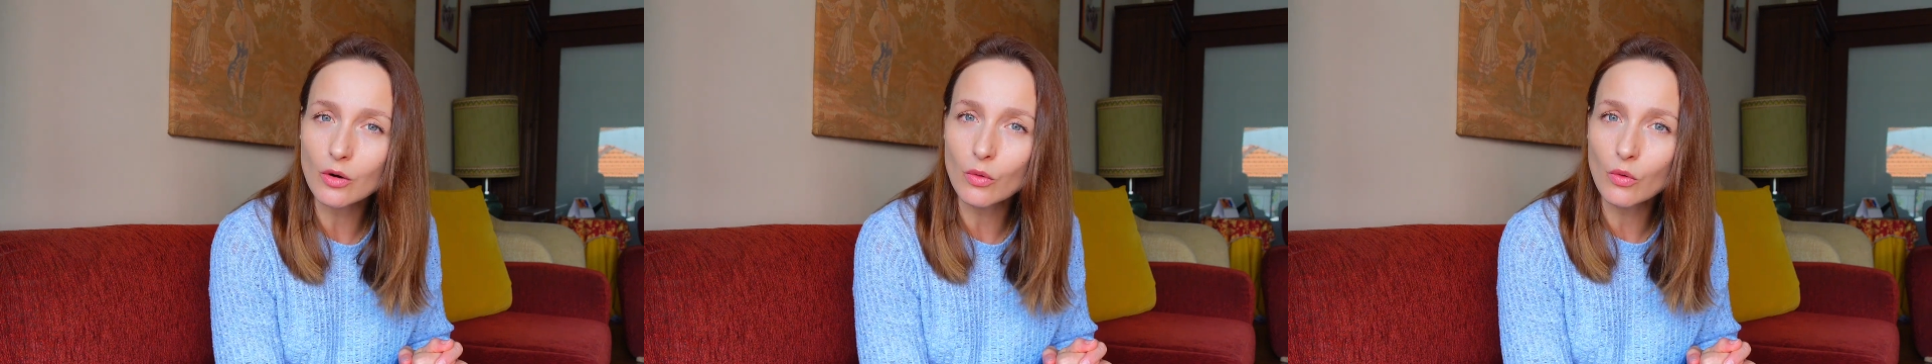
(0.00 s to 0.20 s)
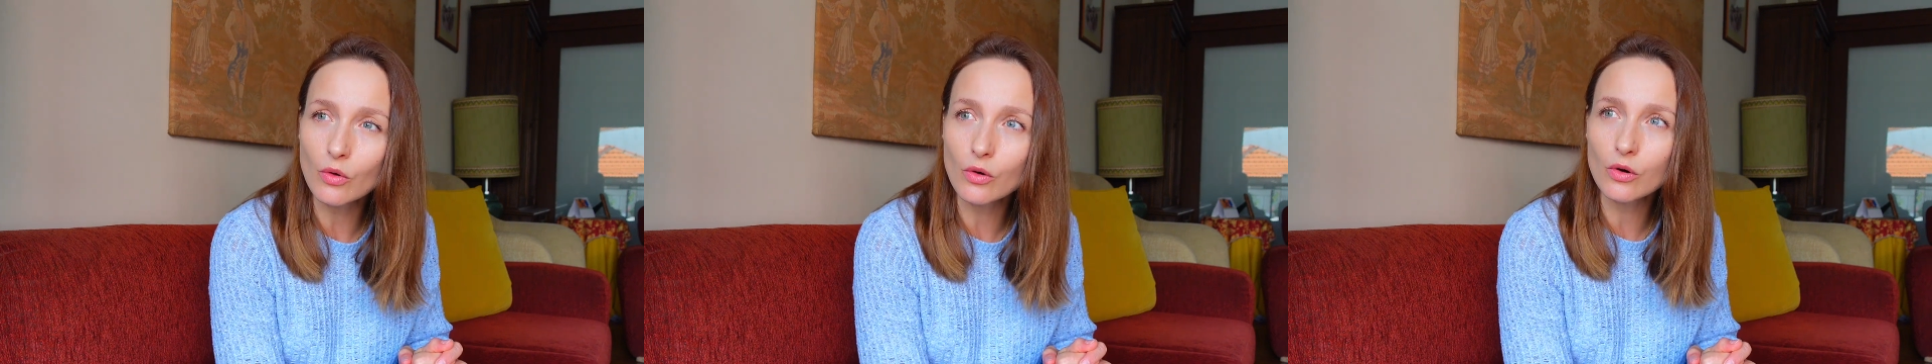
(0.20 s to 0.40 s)

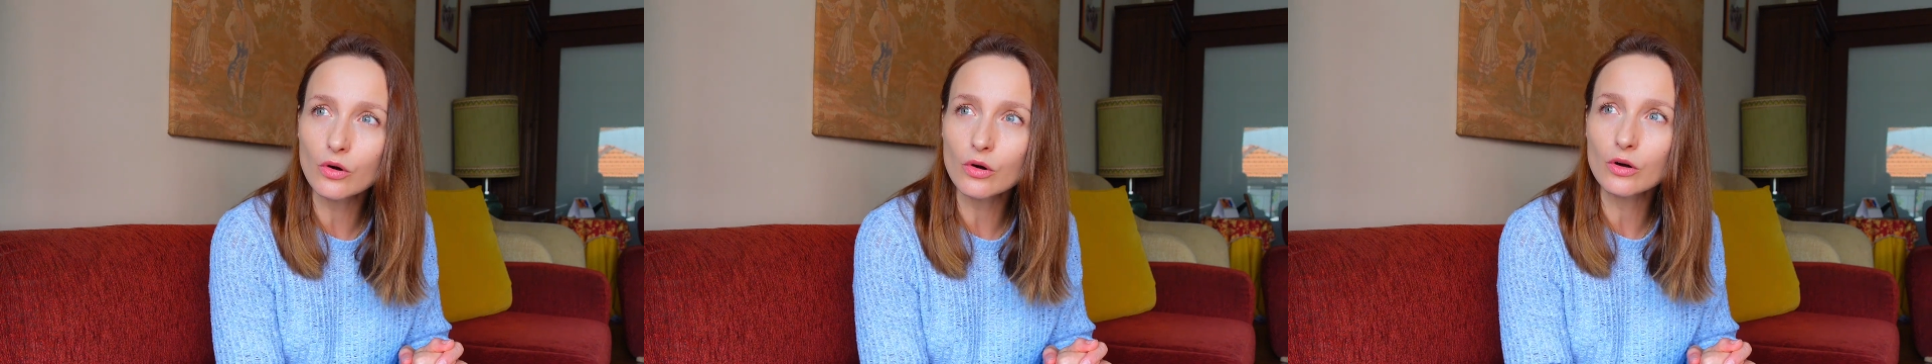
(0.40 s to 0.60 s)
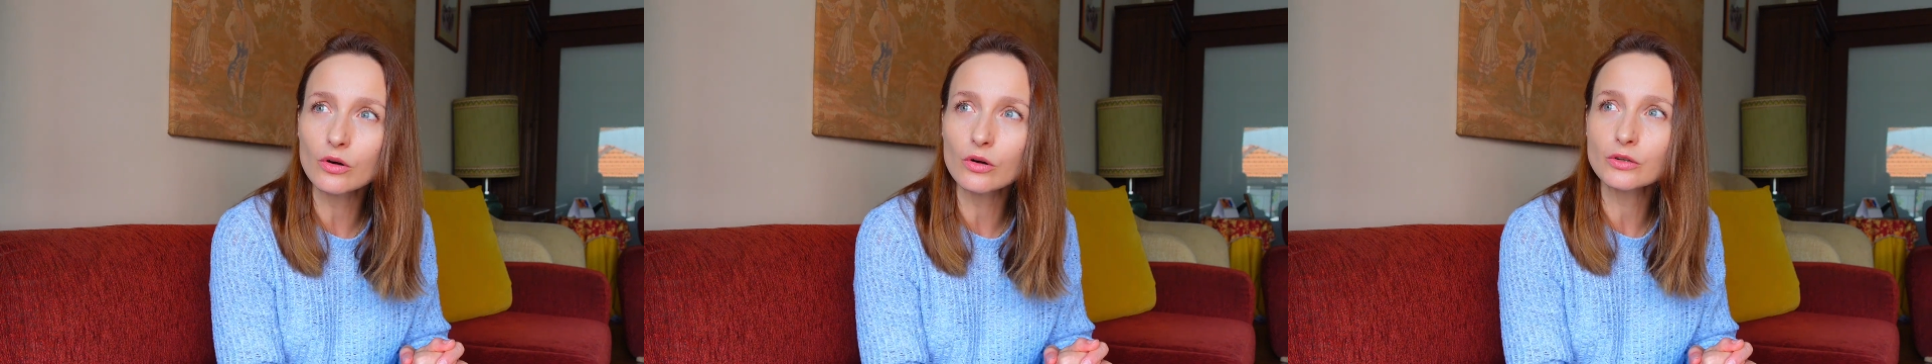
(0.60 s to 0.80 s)

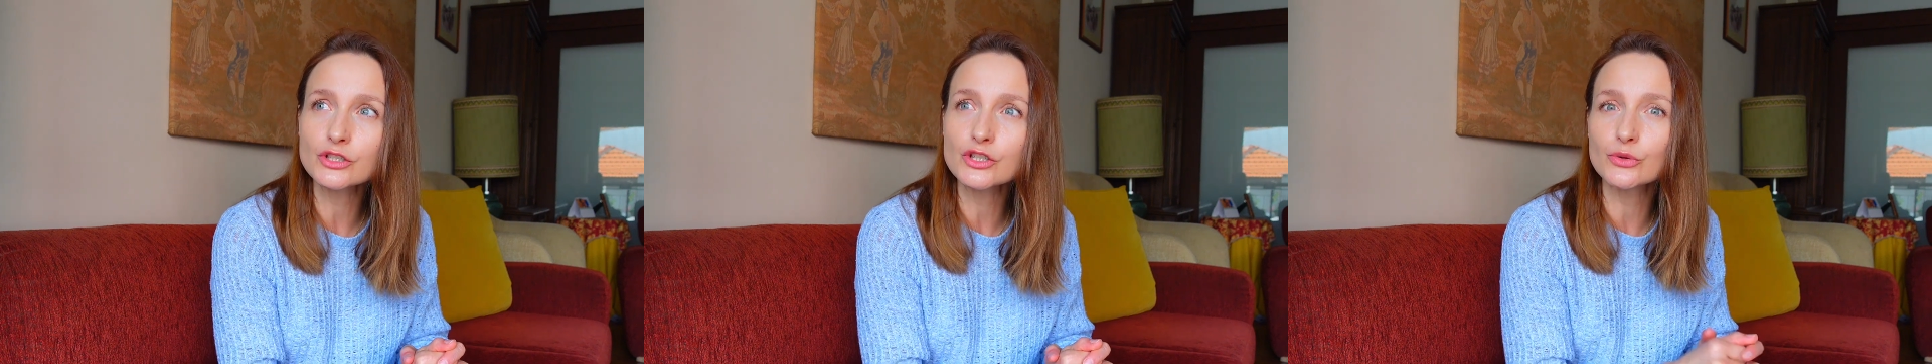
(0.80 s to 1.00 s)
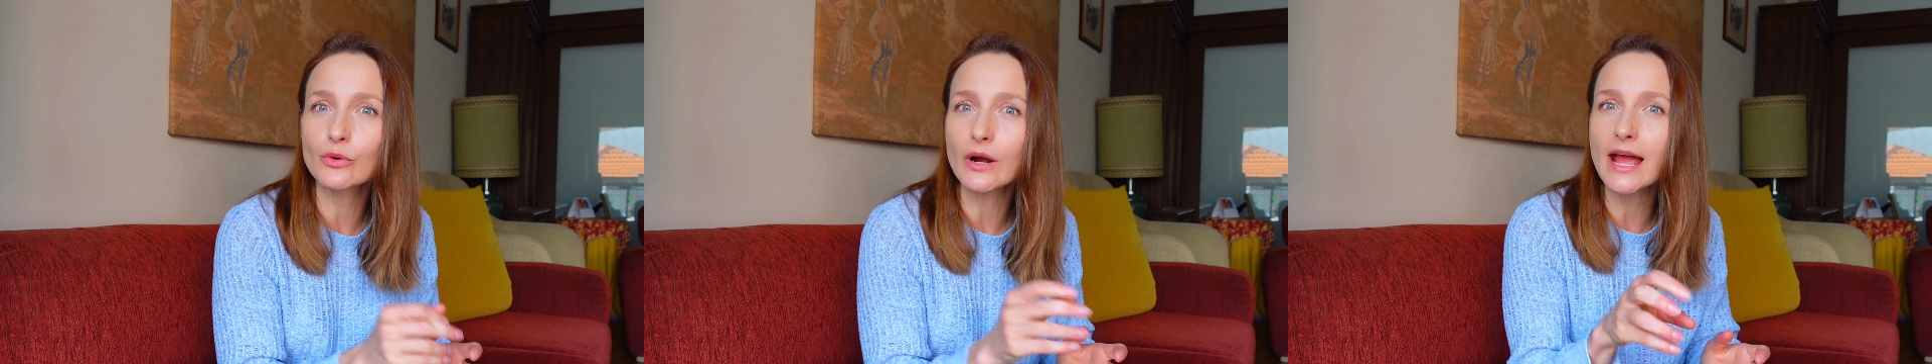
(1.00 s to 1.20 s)
or
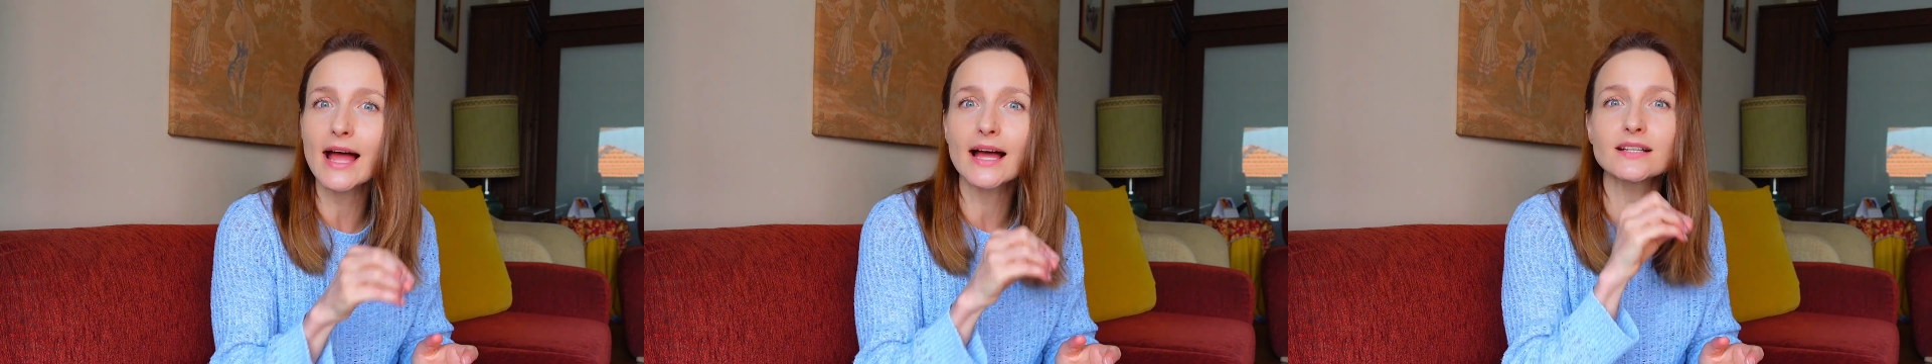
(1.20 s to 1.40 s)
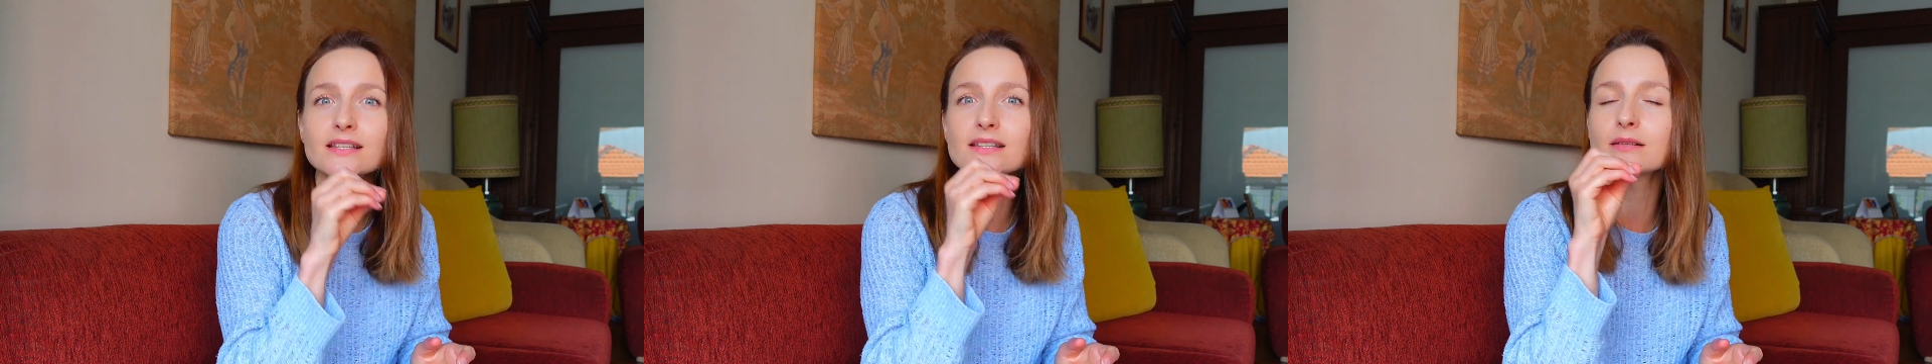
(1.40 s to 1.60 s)
to
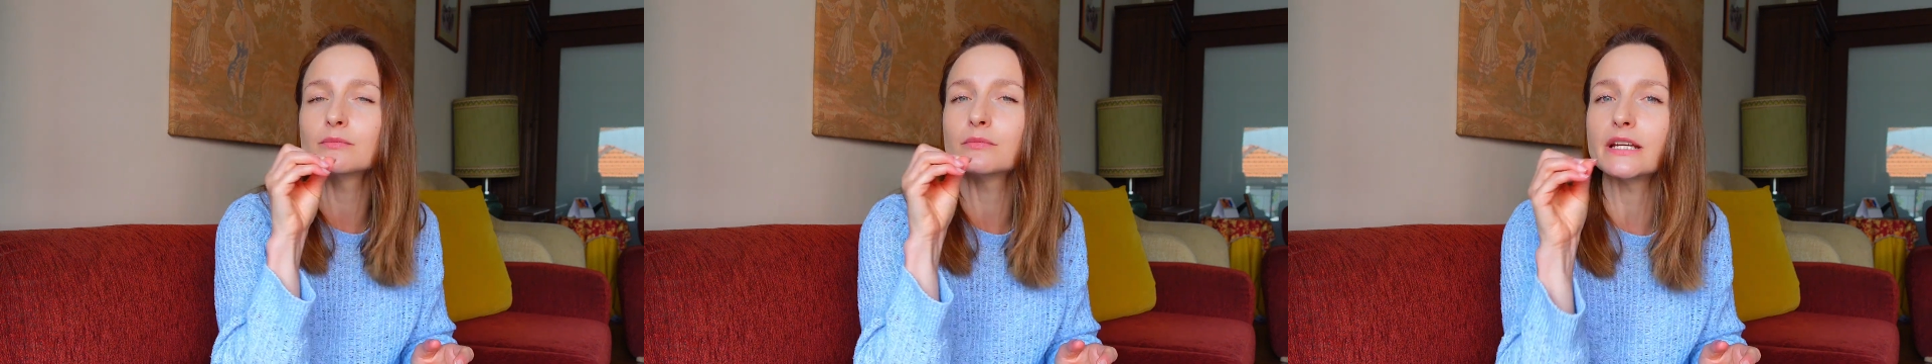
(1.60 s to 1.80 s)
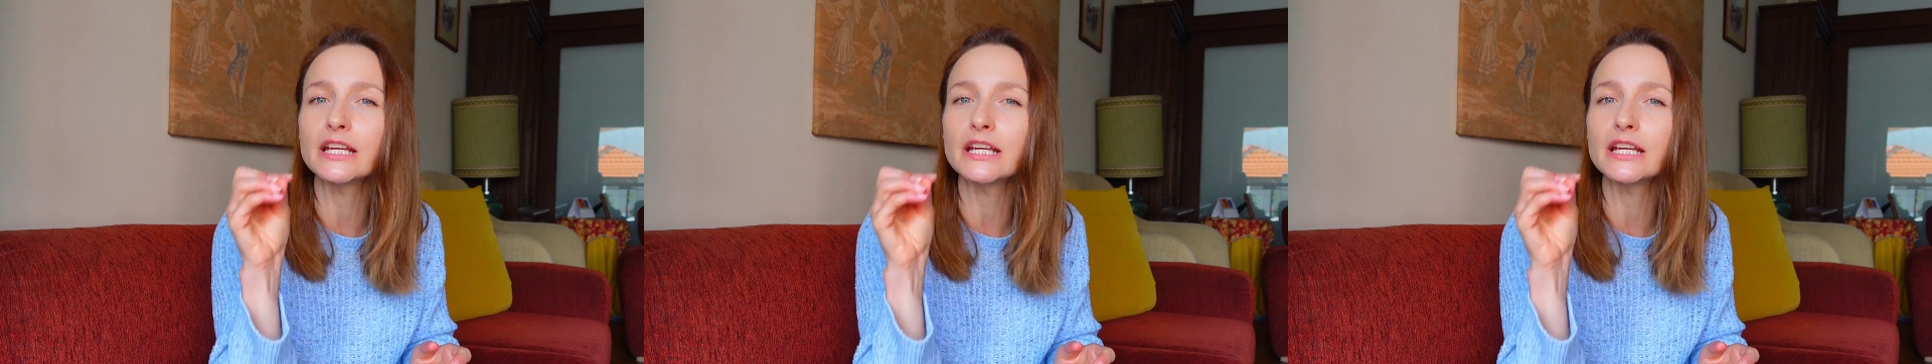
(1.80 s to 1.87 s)
add some